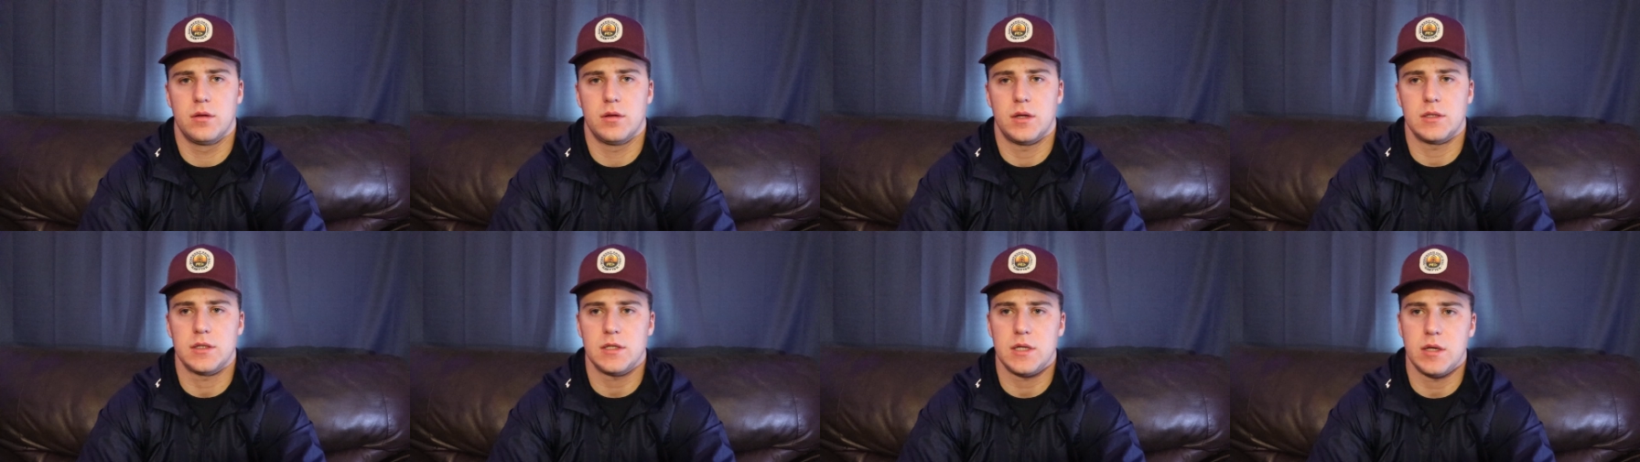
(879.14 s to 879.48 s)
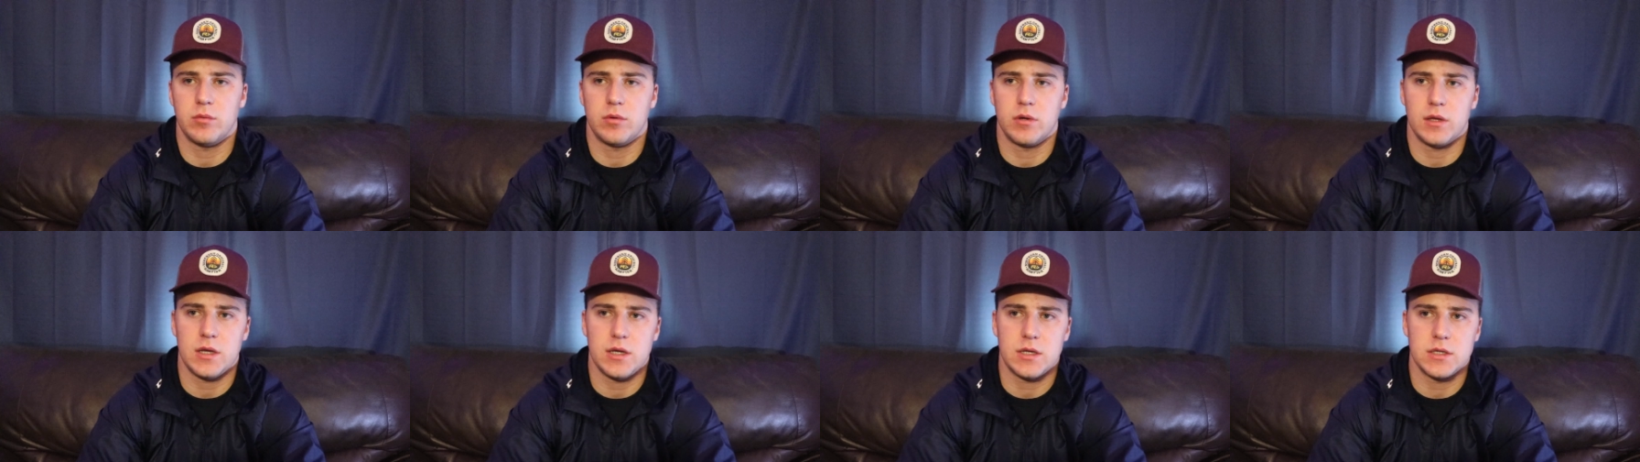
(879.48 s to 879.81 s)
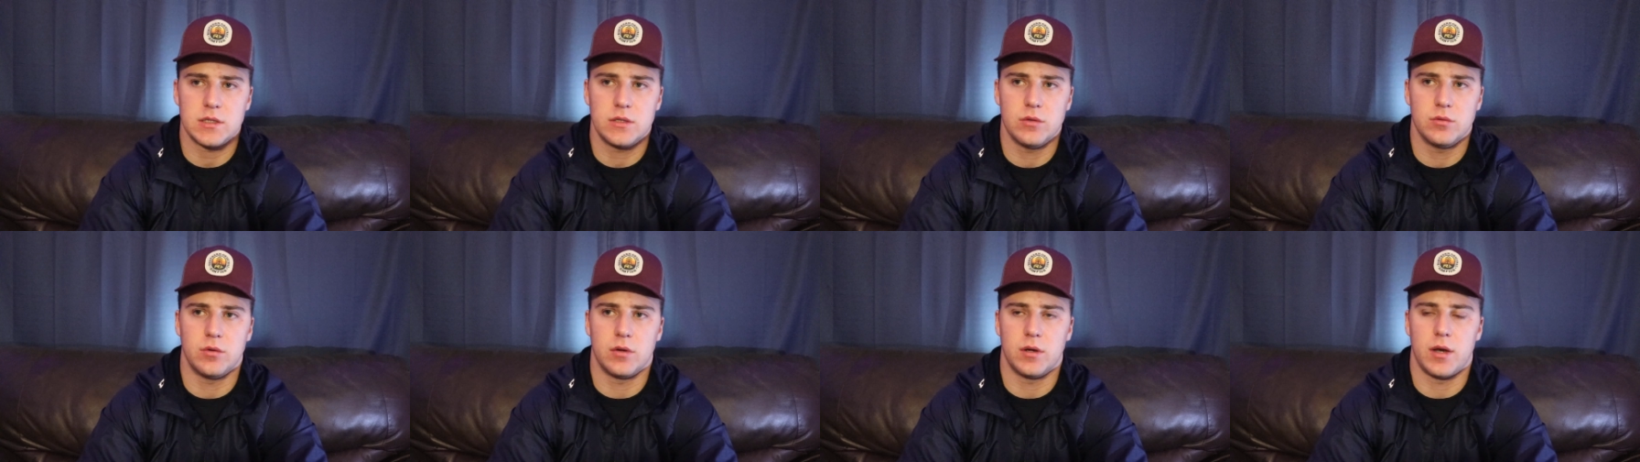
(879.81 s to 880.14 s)
Let's see what
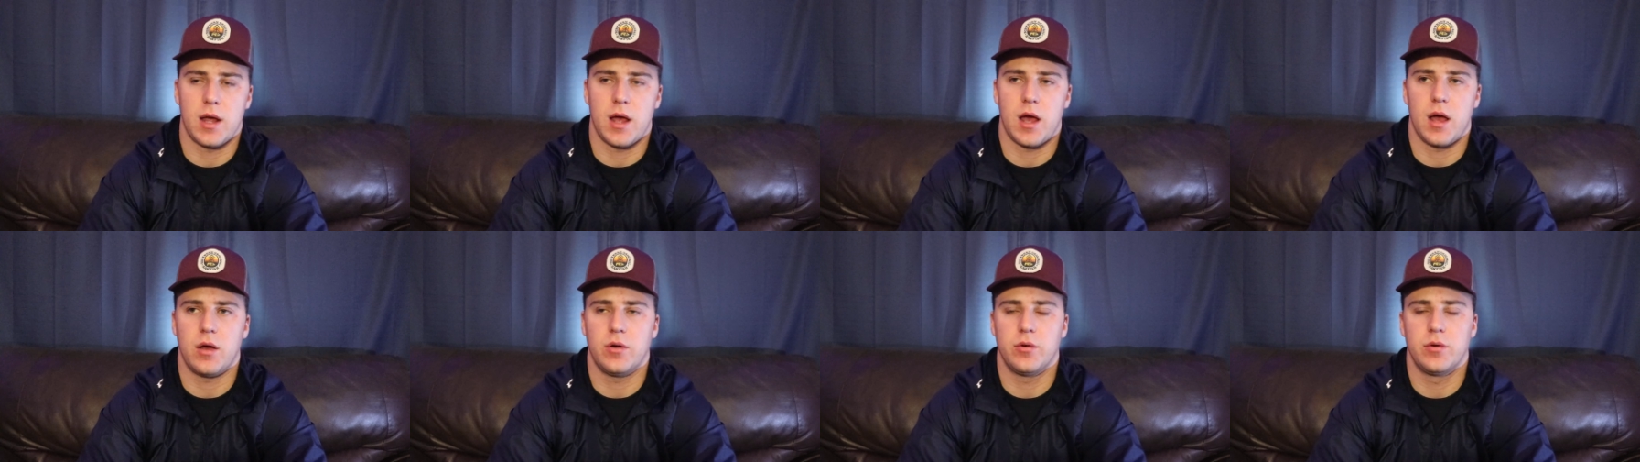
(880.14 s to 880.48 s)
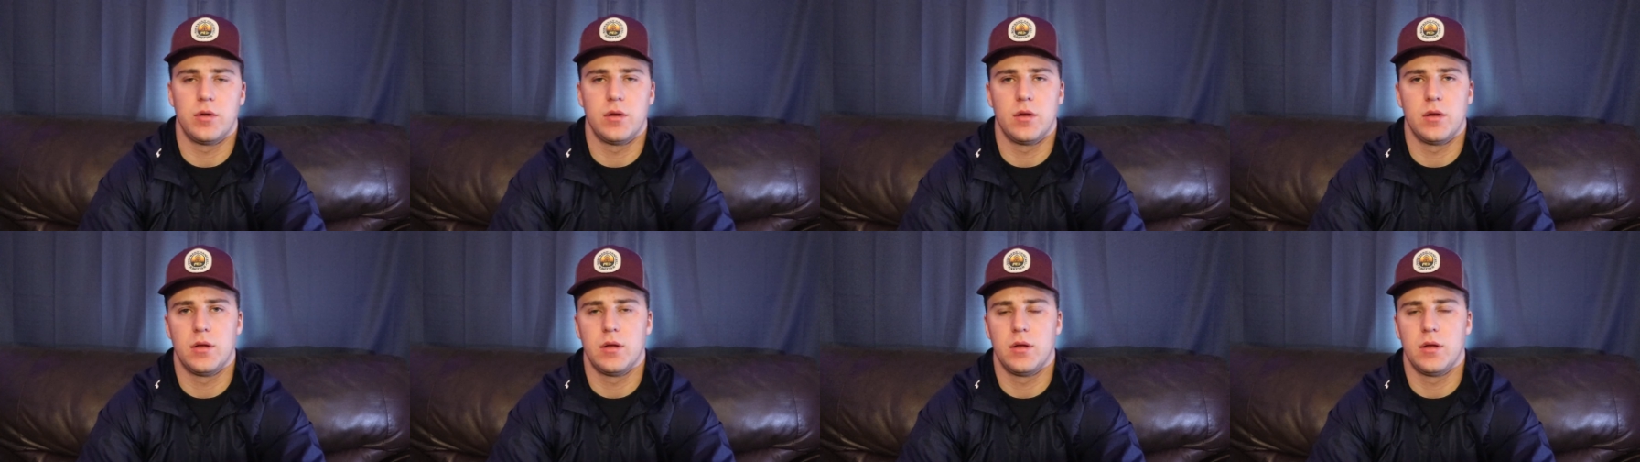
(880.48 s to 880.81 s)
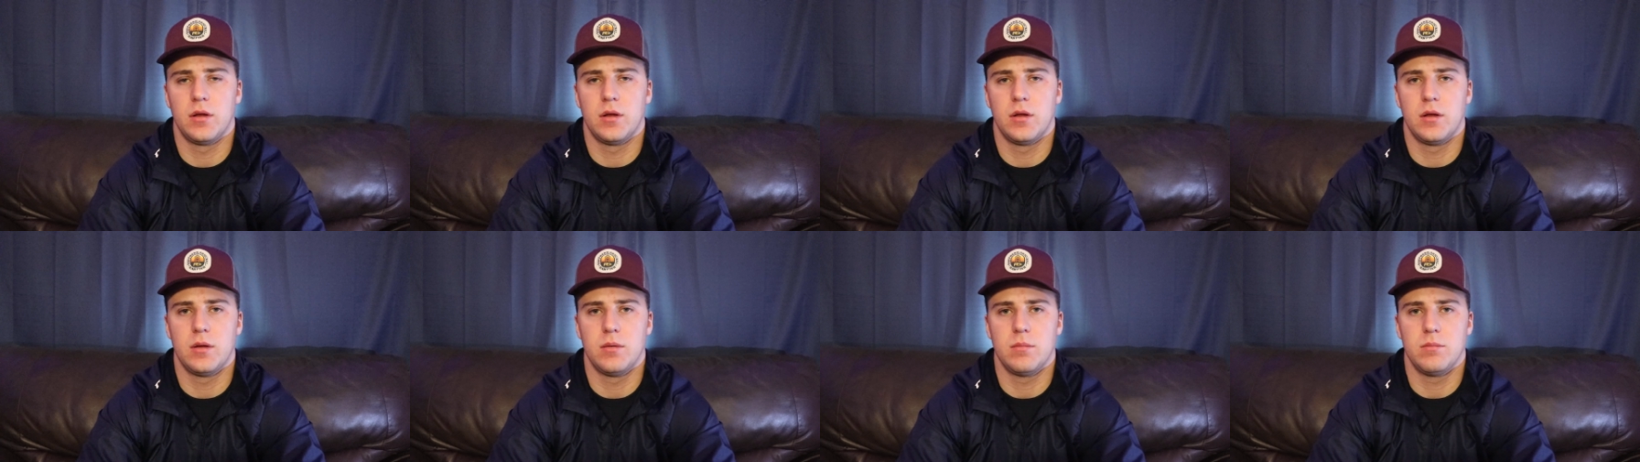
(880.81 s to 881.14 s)
he's doing now.
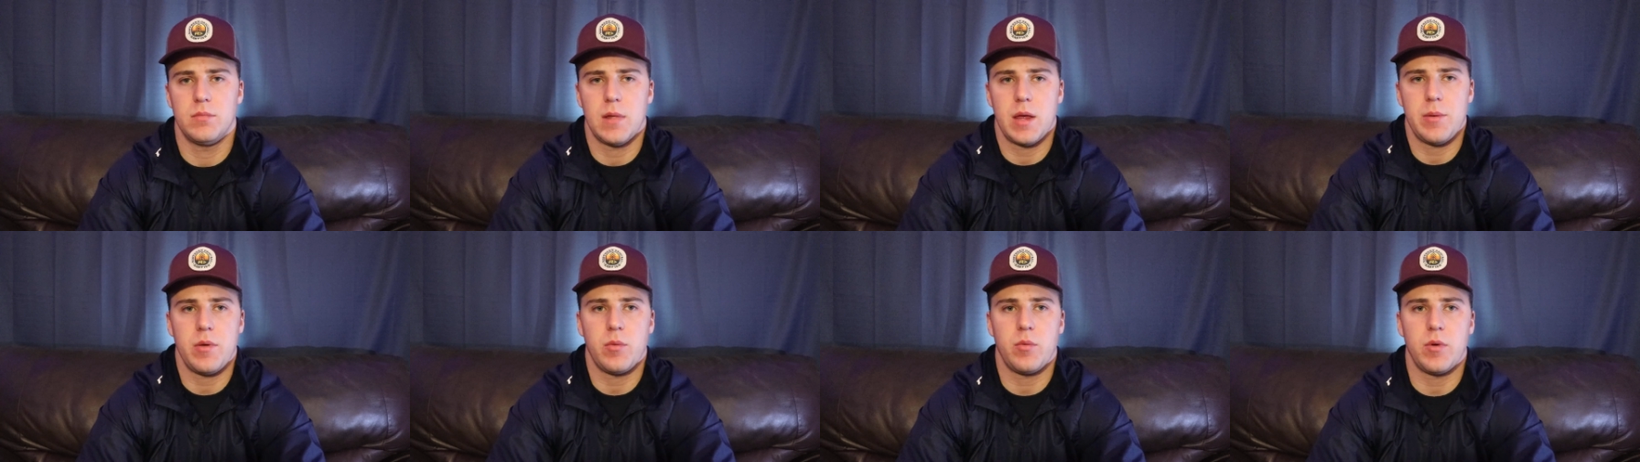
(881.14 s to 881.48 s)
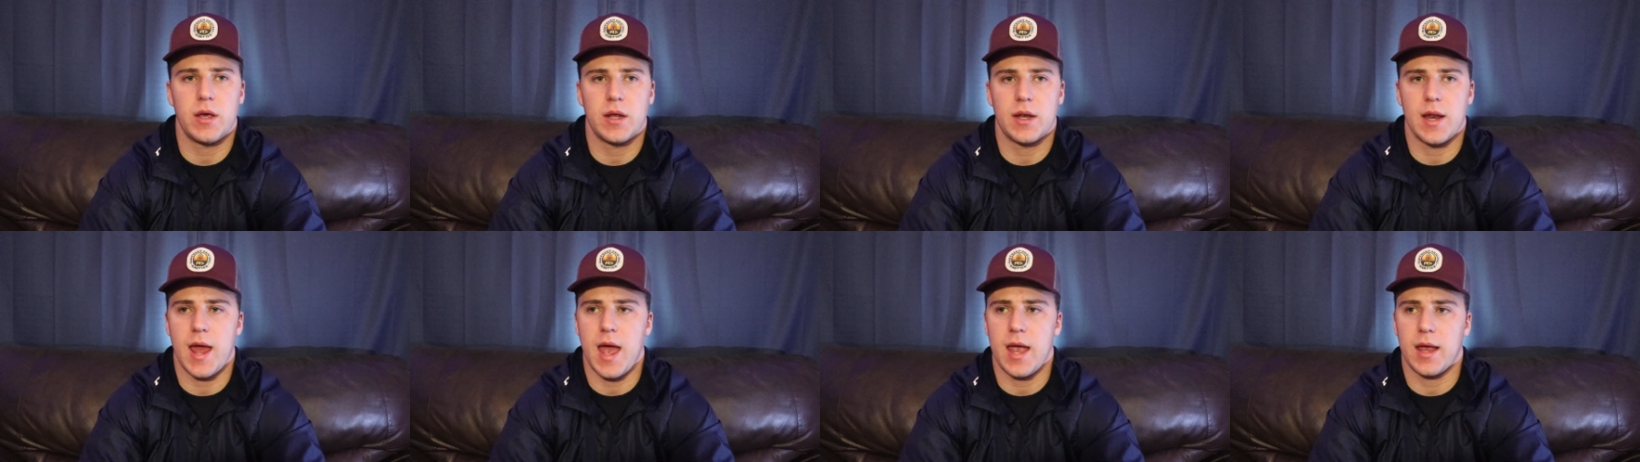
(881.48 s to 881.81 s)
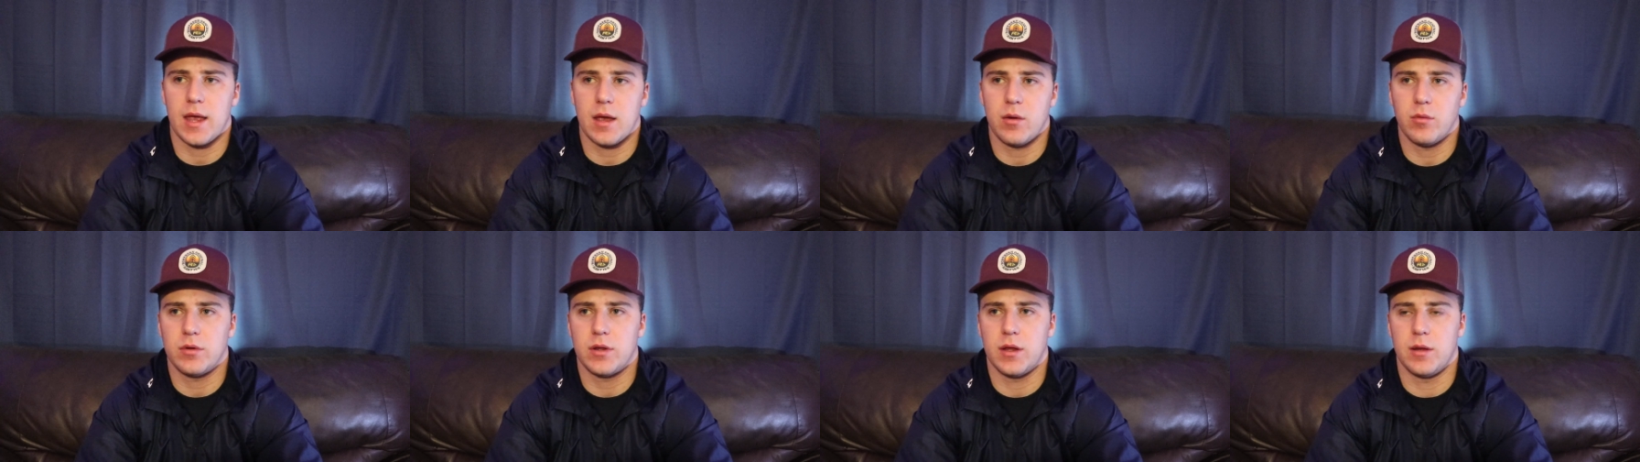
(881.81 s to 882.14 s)
Maybe we can
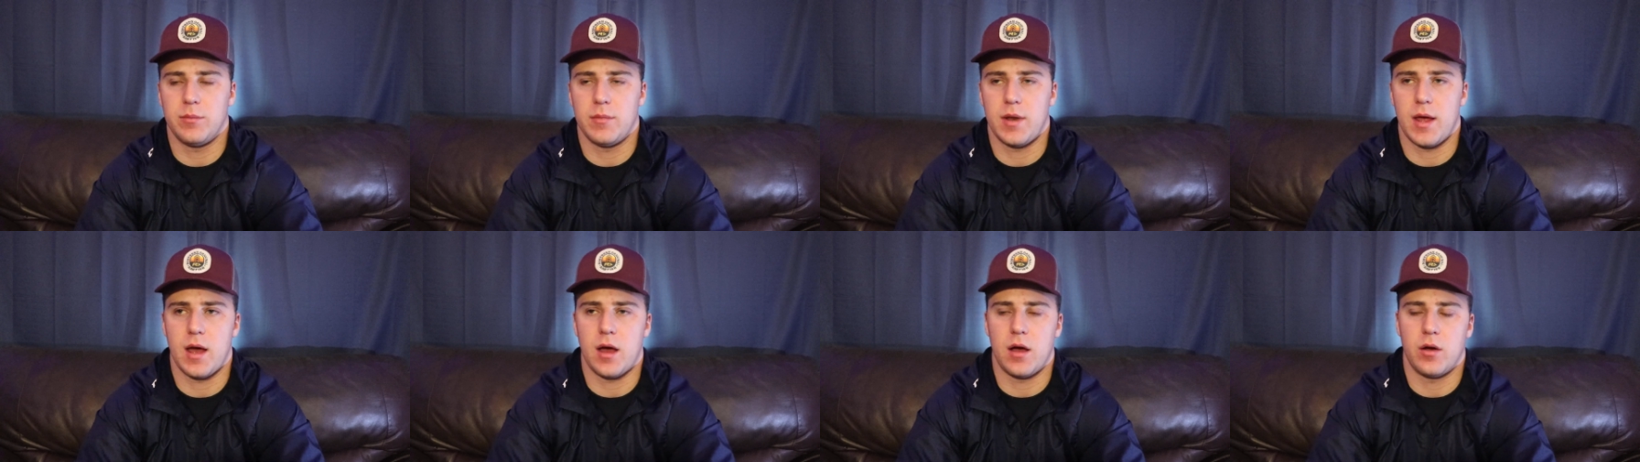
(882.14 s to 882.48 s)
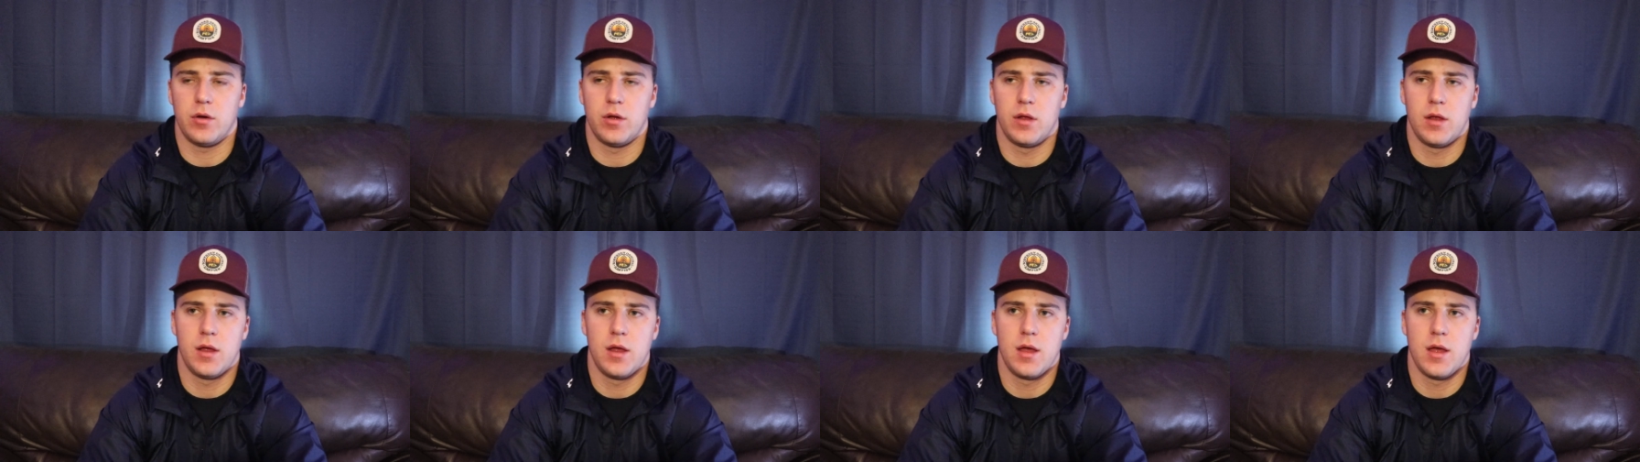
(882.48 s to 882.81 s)
hang out with him now.